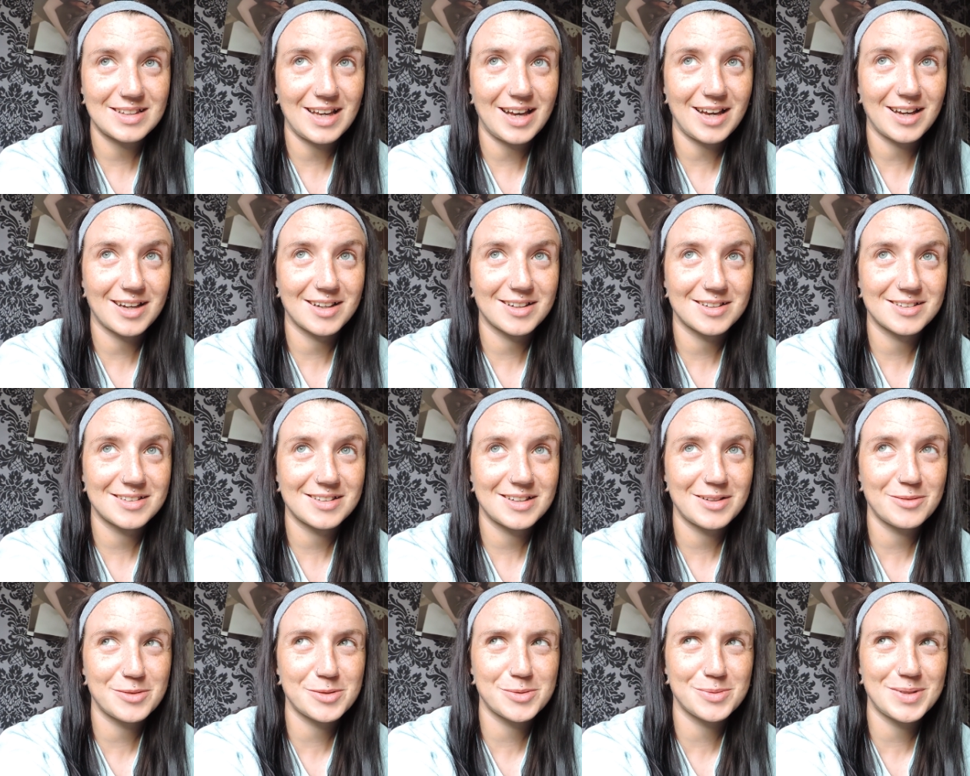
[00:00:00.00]
yeah,
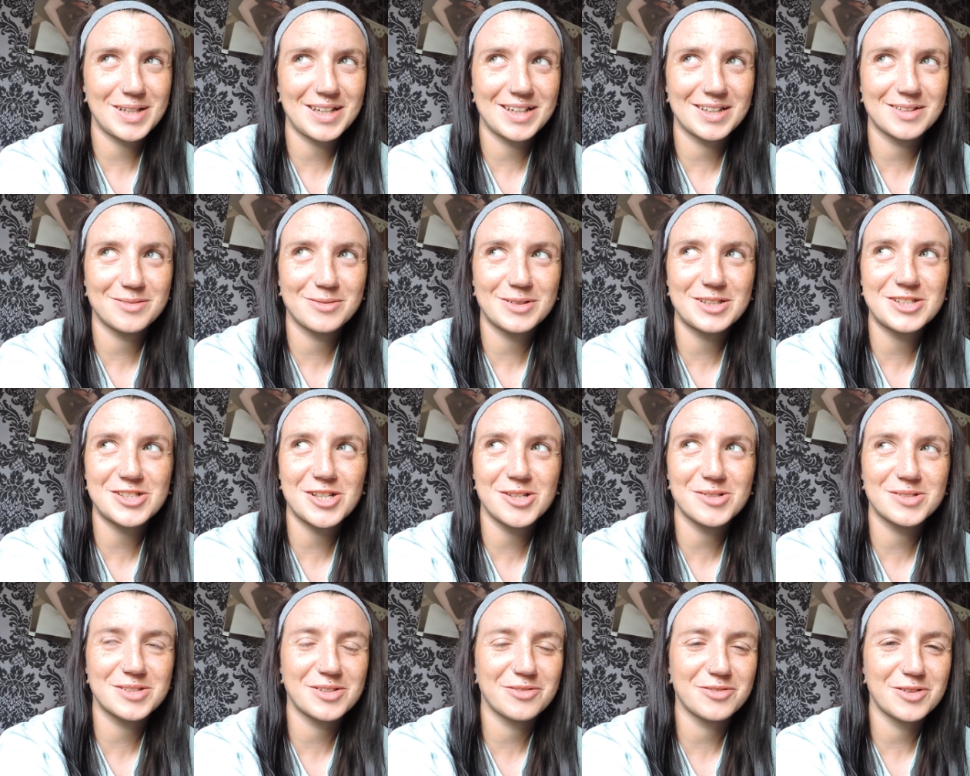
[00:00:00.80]
it was weird. We
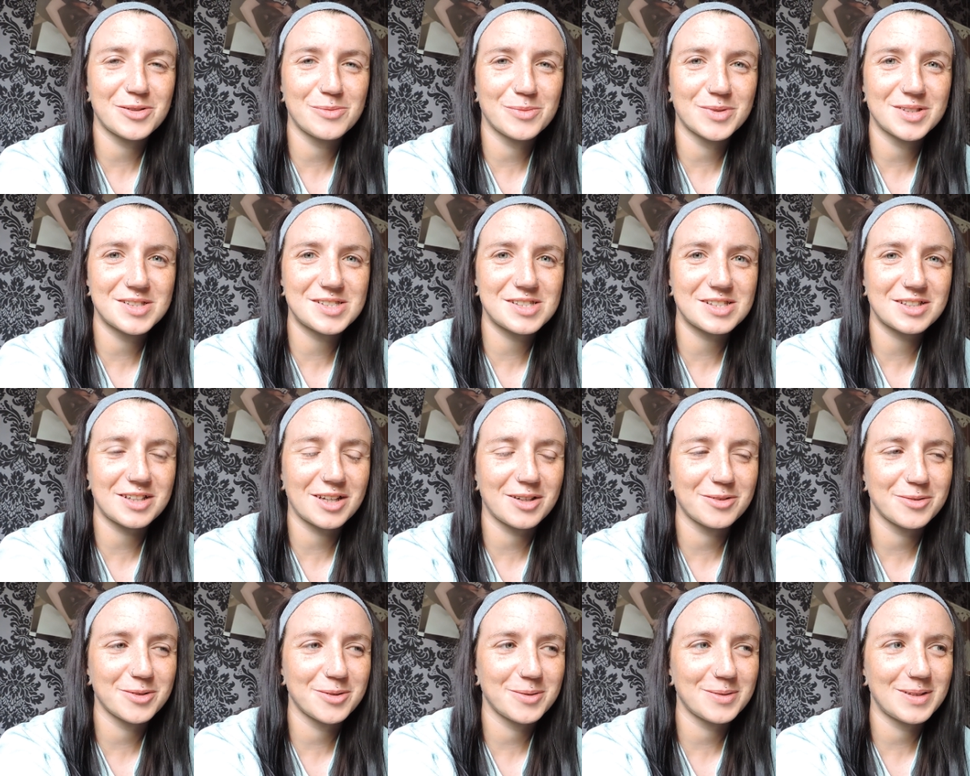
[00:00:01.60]
joked a few months
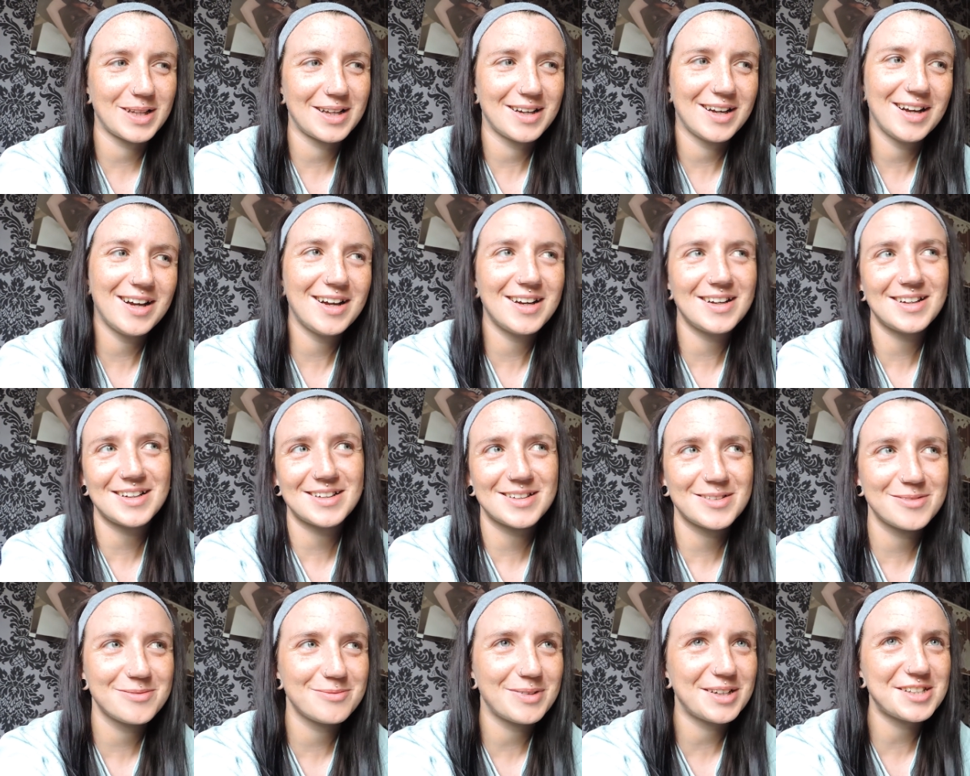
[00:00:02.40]
ago, we were like,
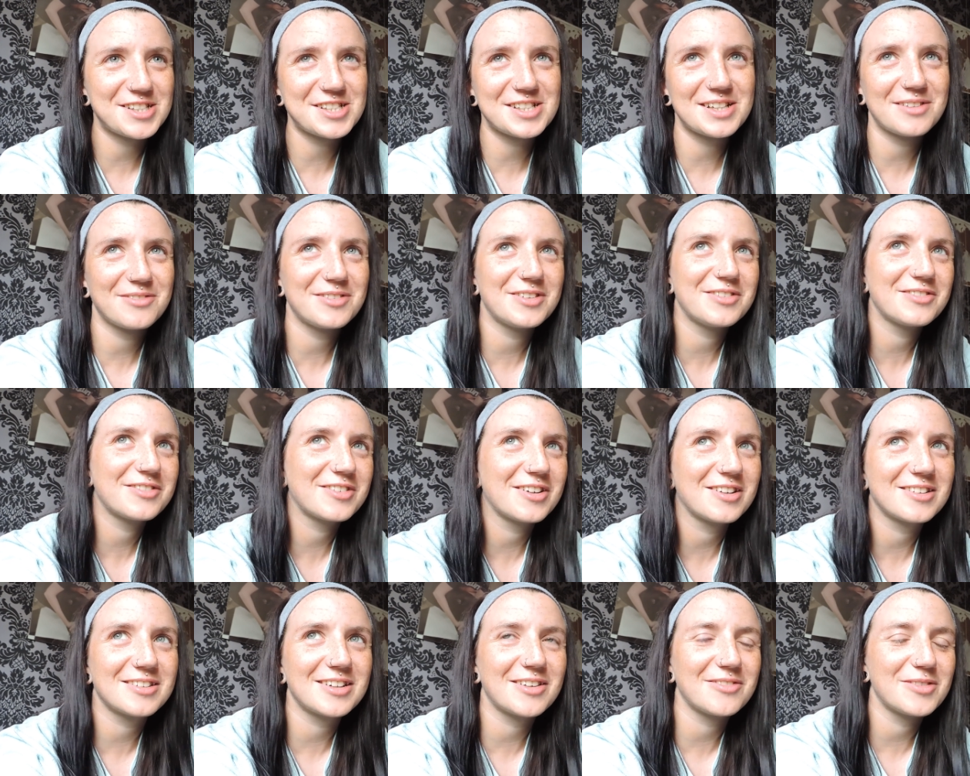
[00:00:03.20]
ah, imagine if you've
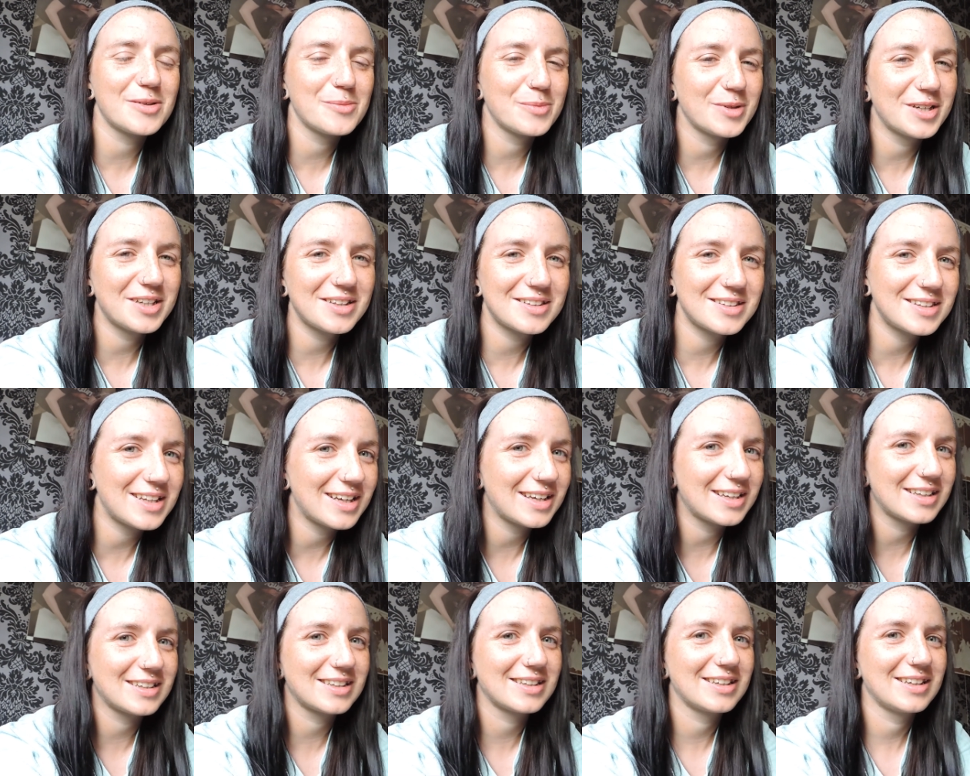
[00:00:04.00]
got to have your
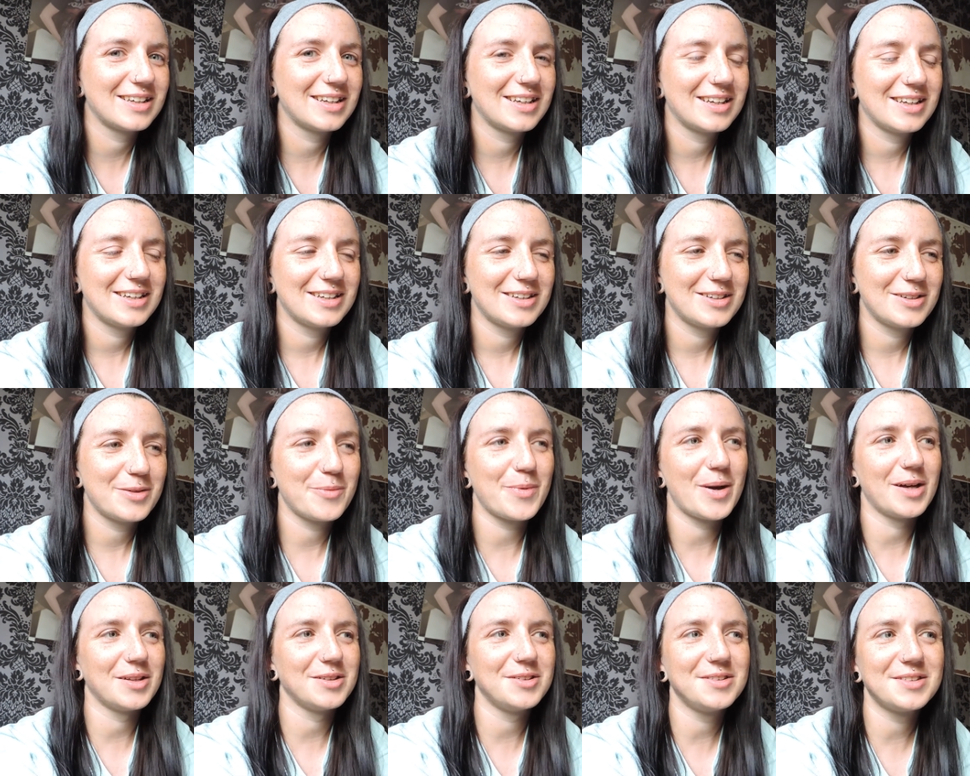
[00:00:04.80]
birthday
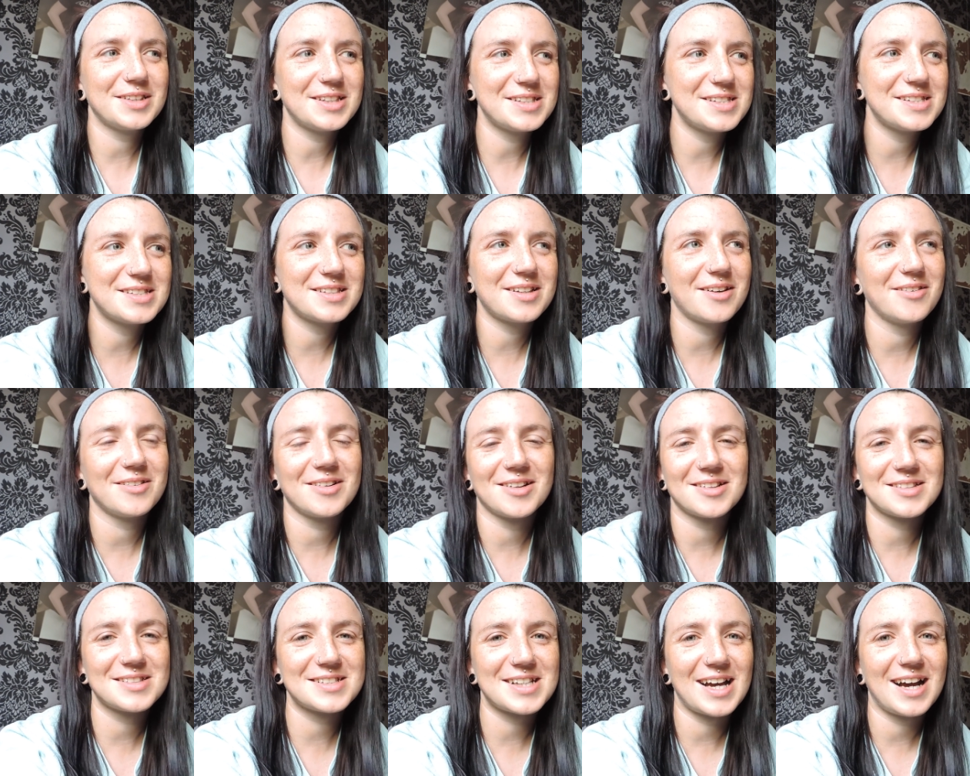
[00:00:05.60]
while this is
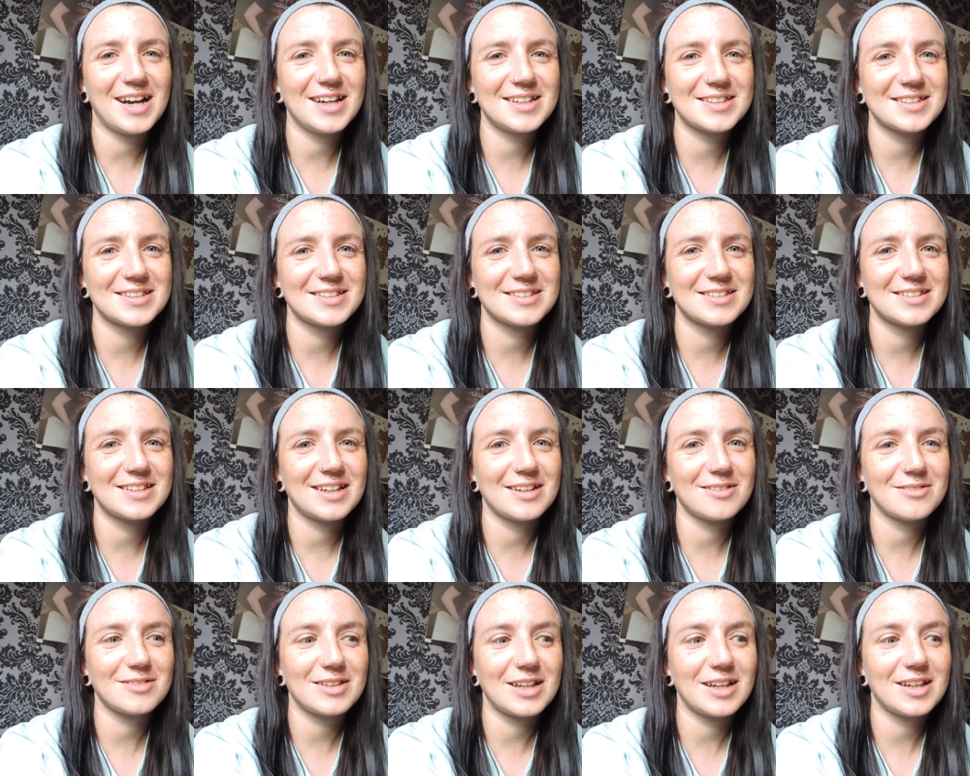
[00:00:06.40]
going on, Dad. And
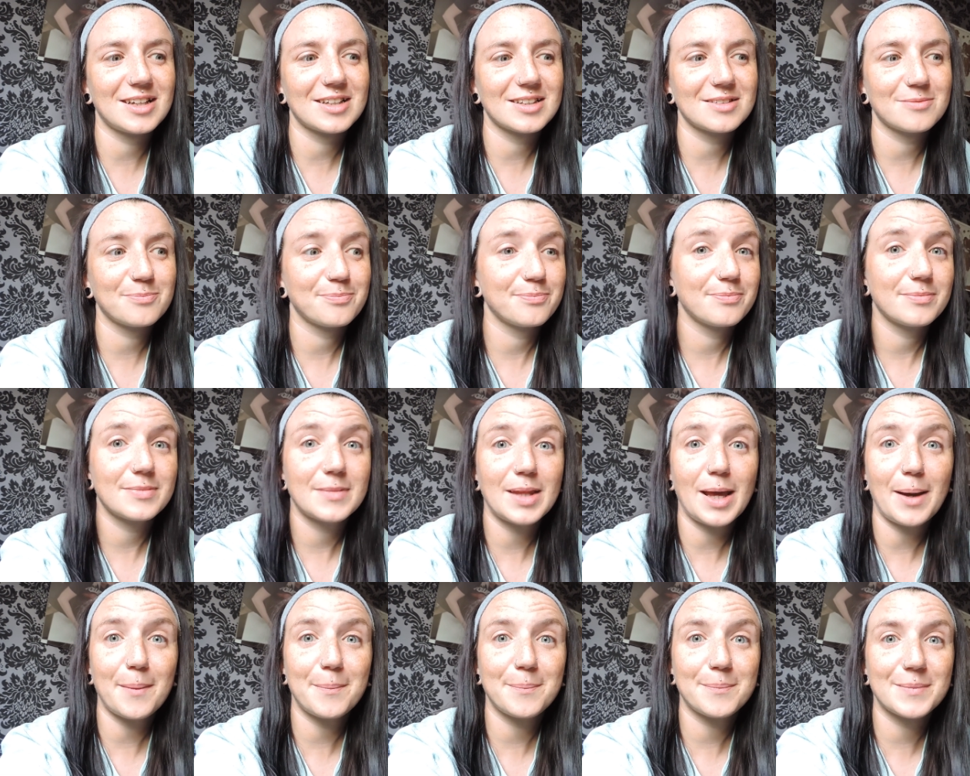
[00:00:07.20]
I'm like,
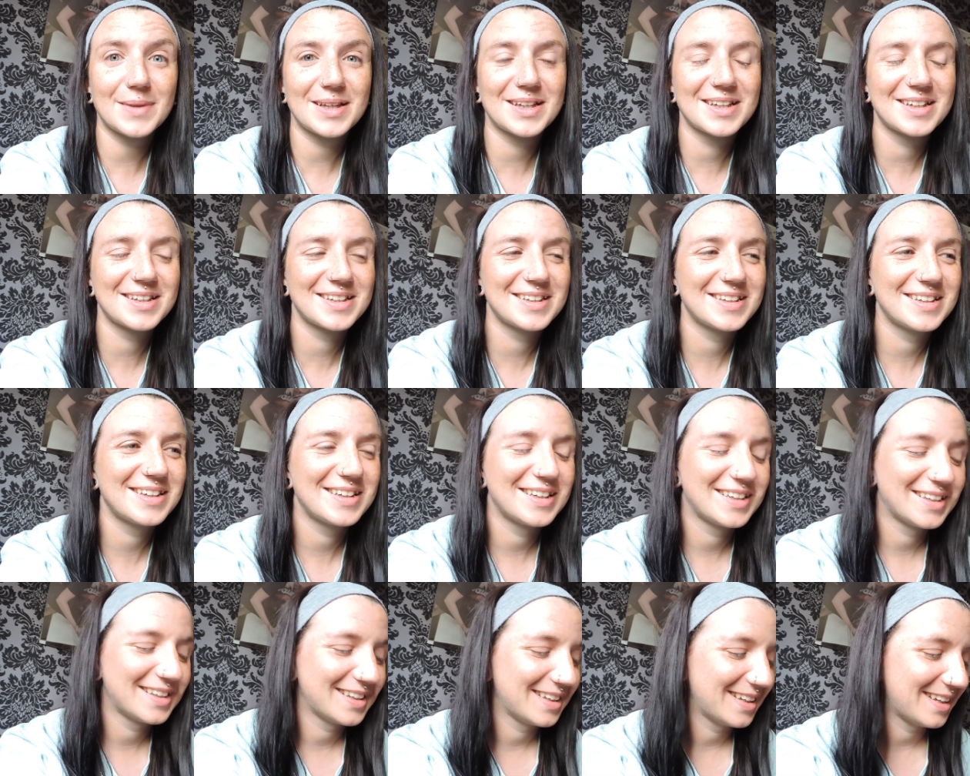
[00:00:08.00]
yeah.
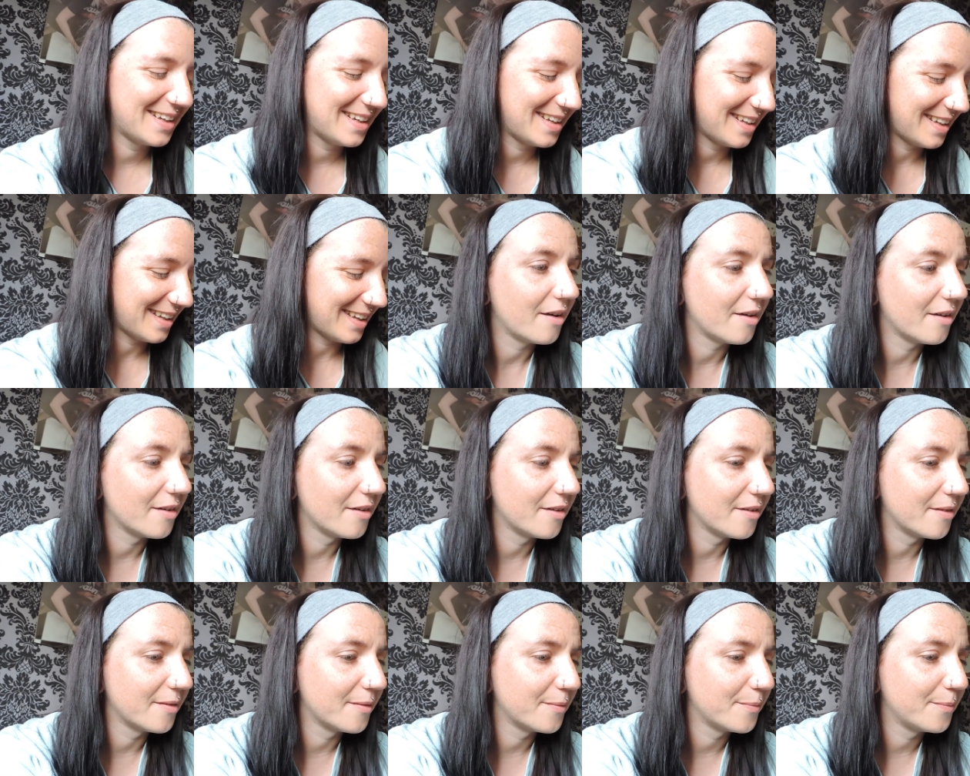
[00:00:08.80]

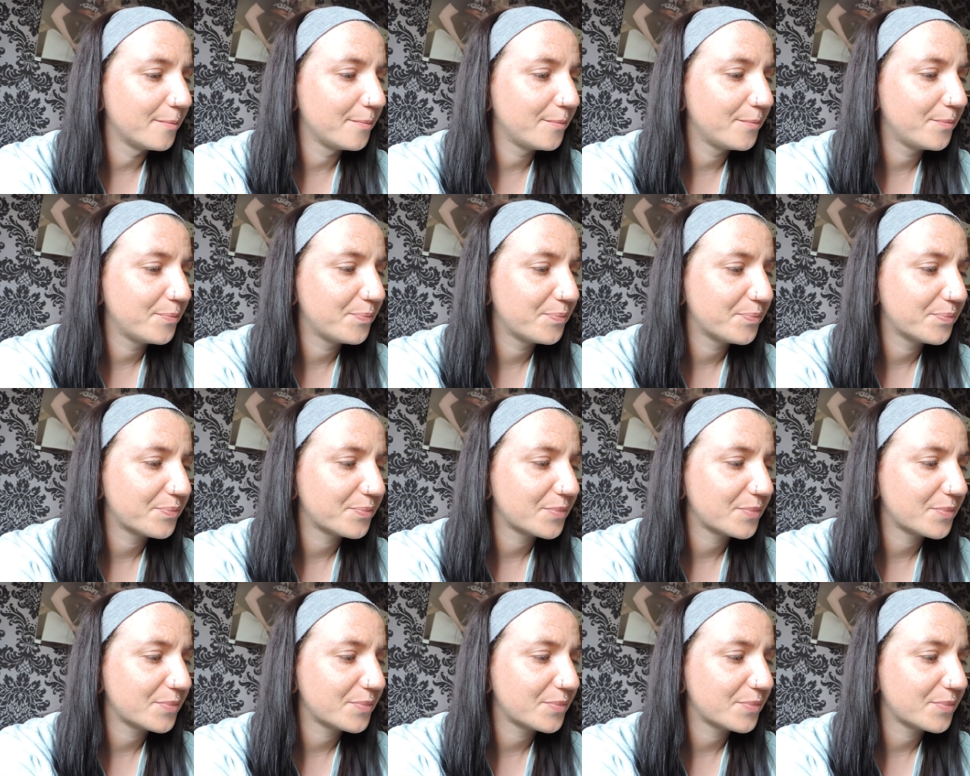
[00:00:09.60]
um,